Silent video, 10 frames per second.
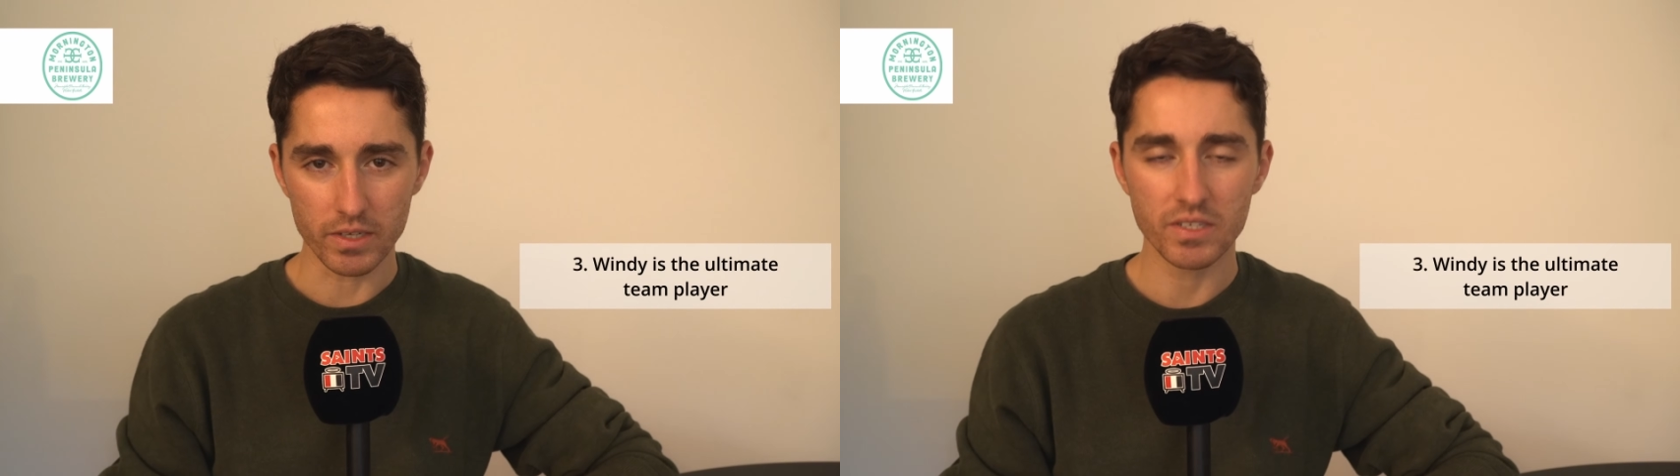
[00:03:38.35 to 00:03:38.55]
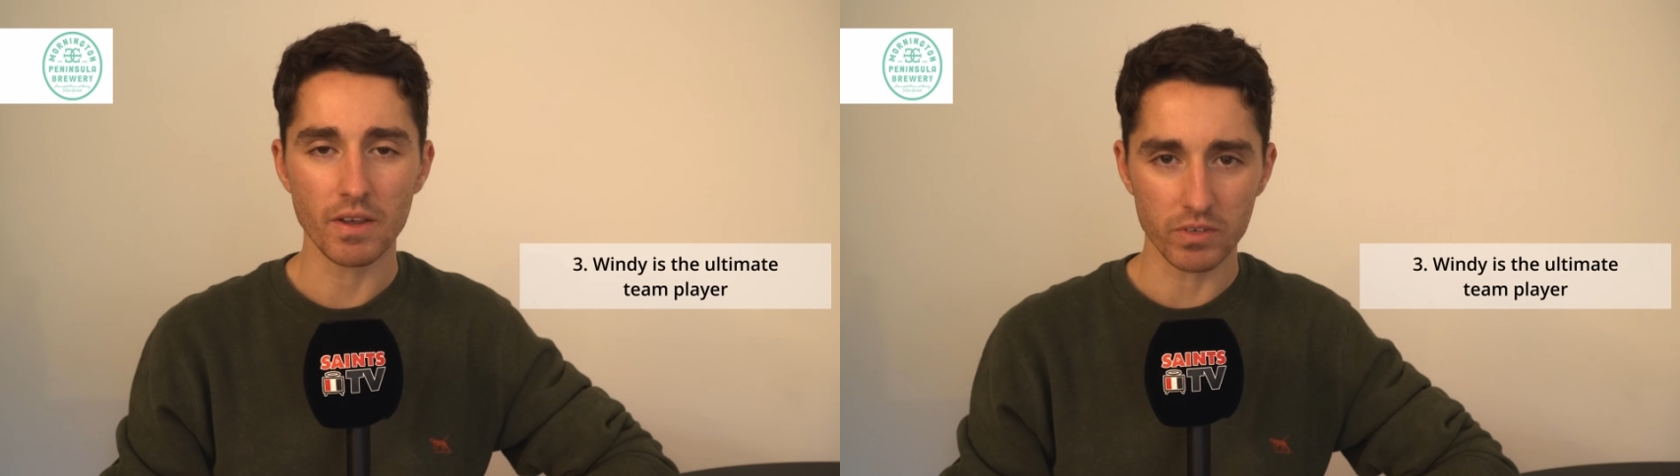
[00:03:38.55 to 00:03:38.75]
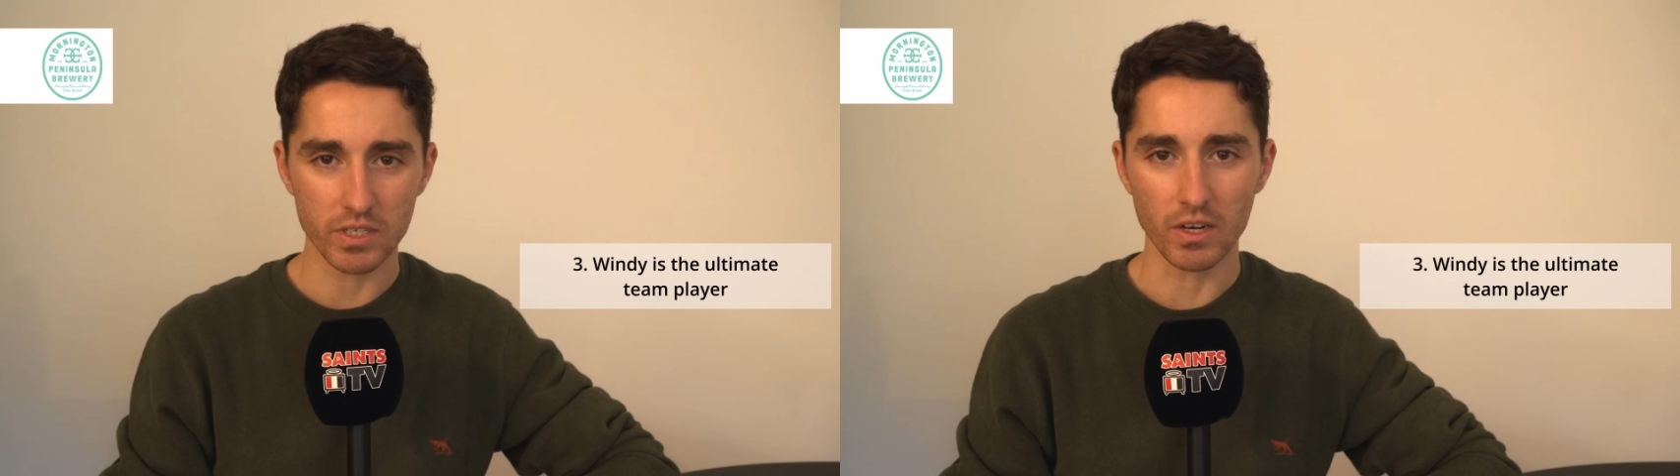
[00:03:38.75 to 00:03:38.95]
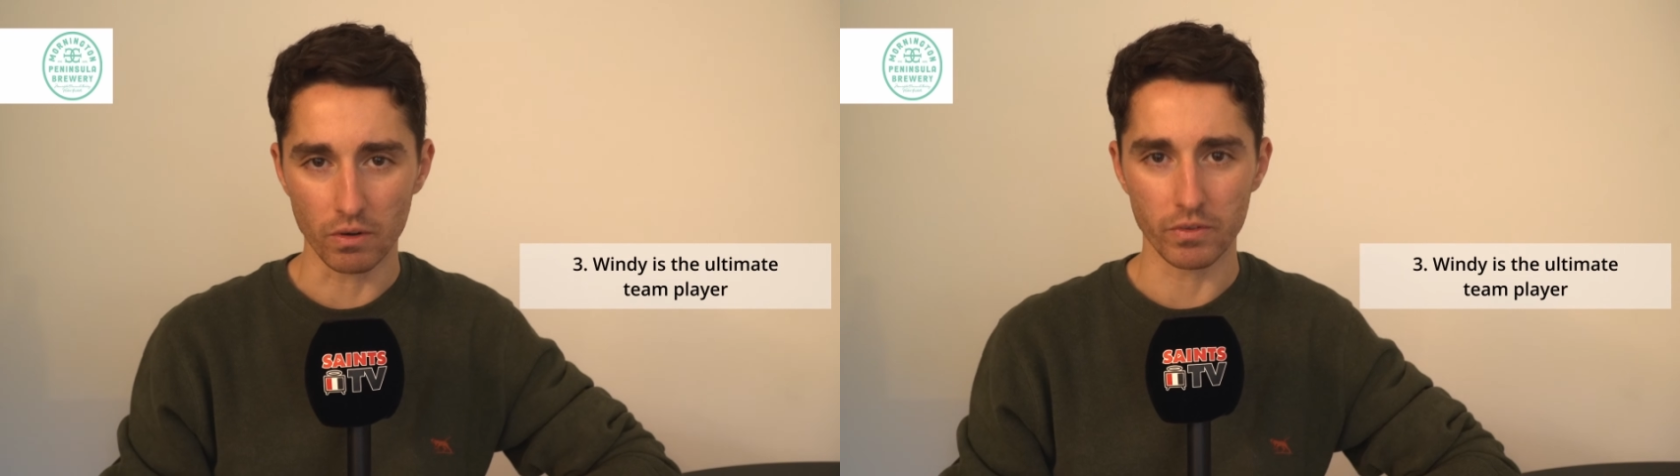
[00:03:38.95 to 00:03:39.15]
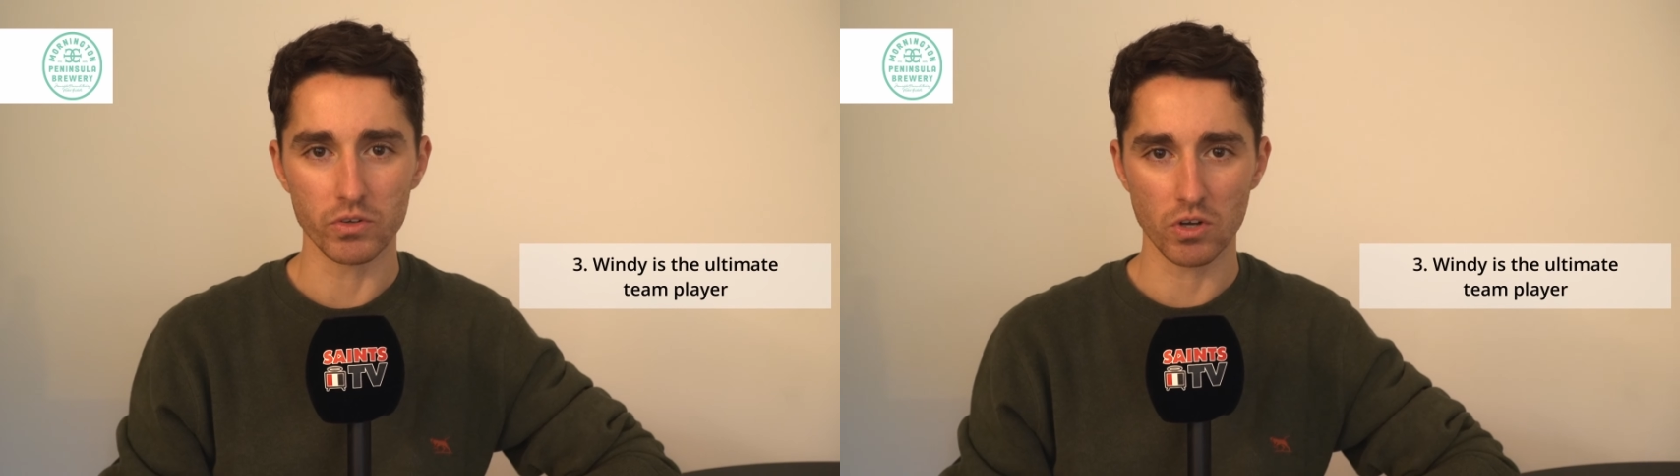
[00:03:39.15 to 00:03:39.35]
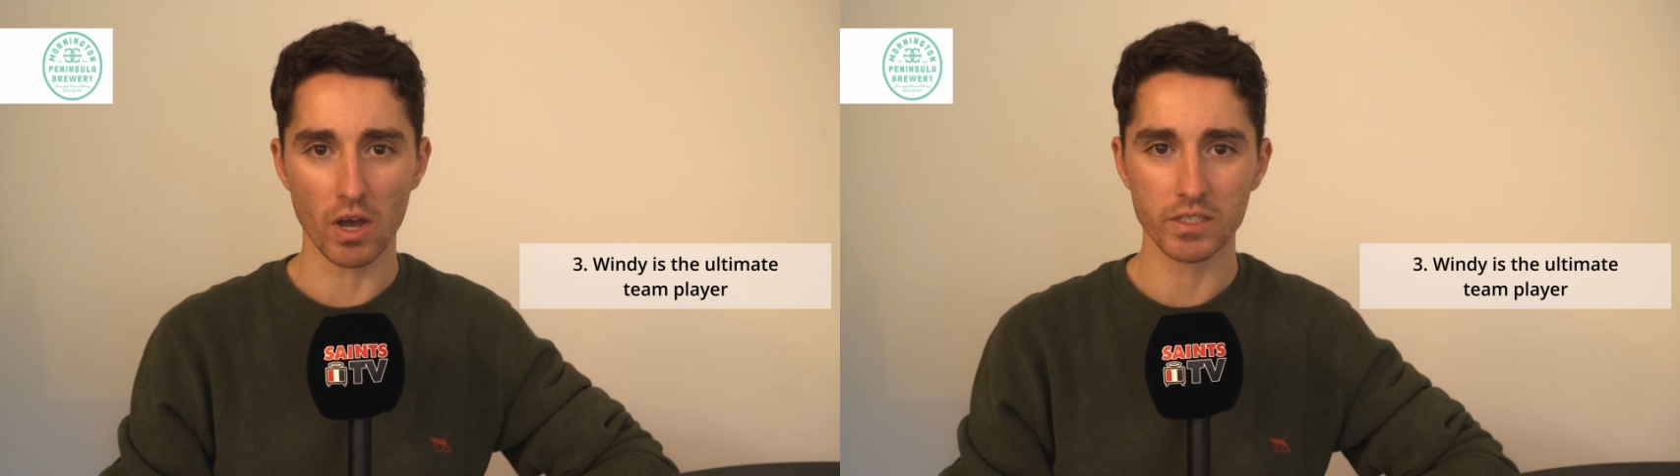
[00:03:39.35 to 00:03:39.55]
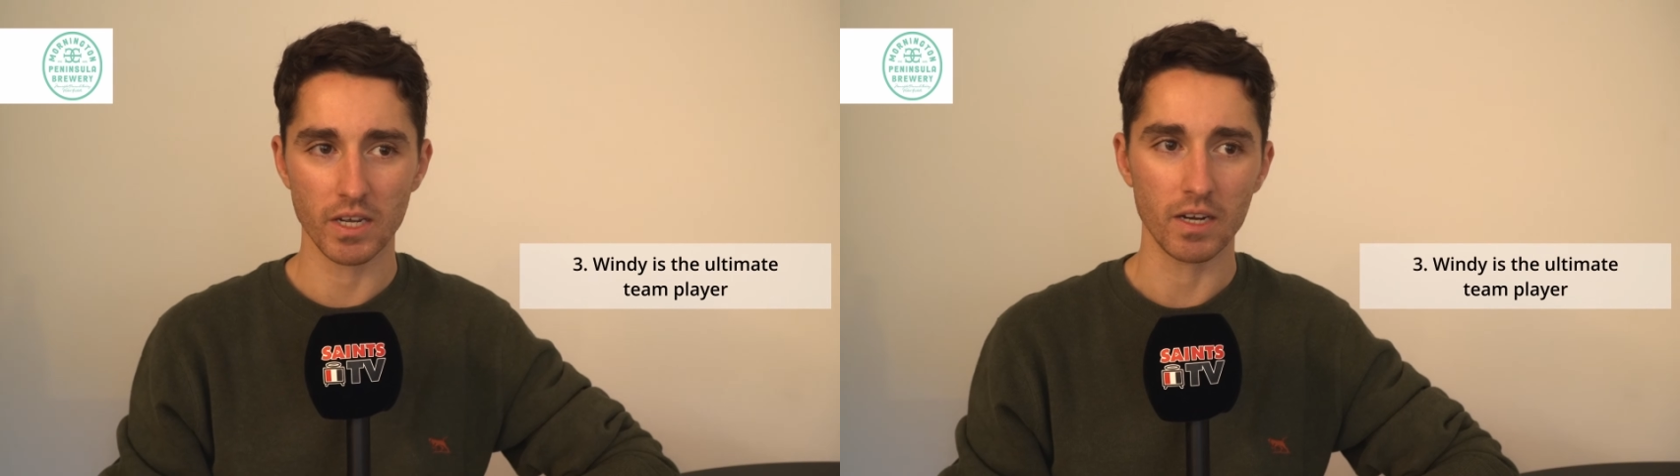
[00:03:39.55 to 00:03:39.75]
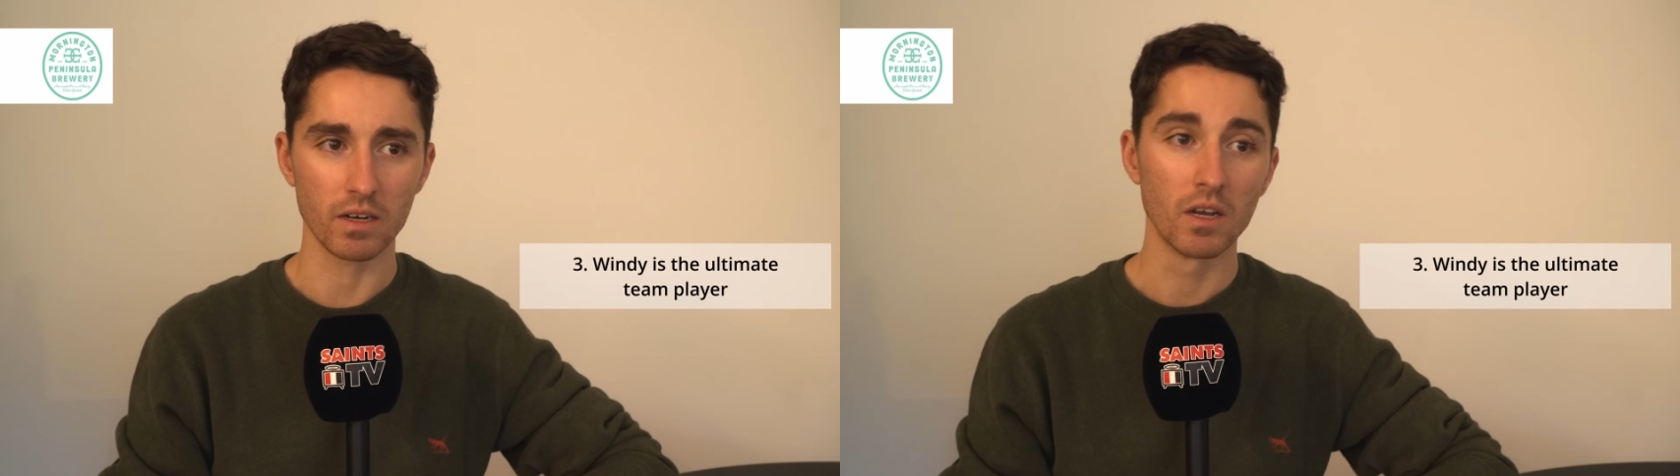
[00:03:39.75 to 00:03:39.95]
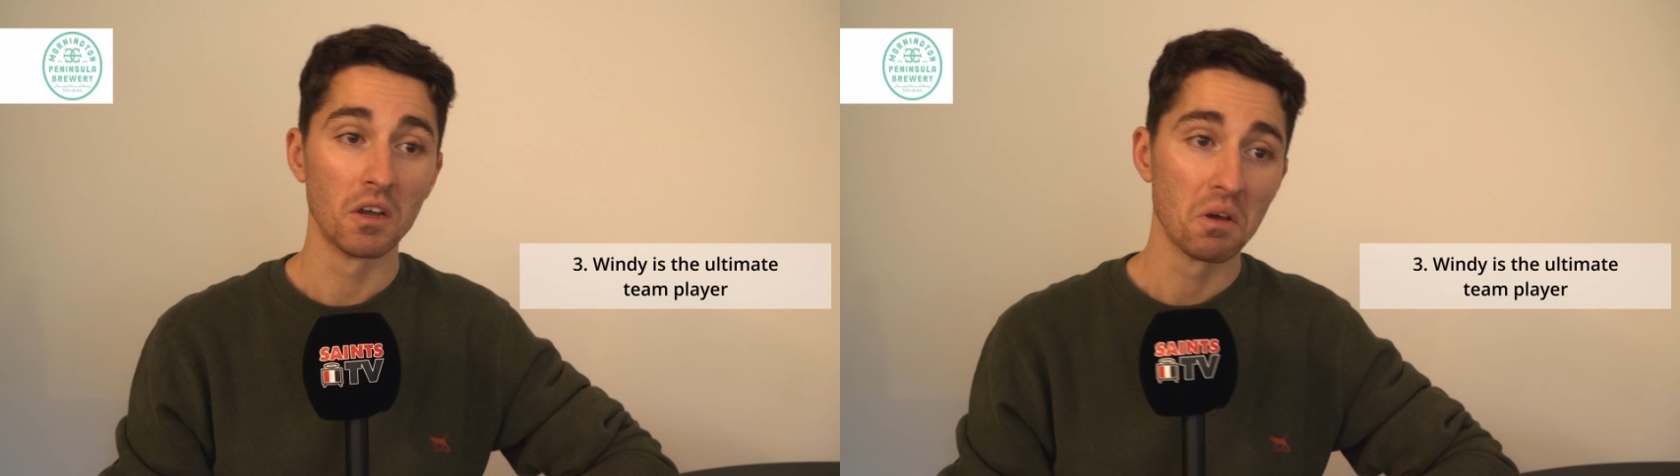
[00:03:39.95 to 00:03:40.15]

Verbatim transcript: 17 of those 19,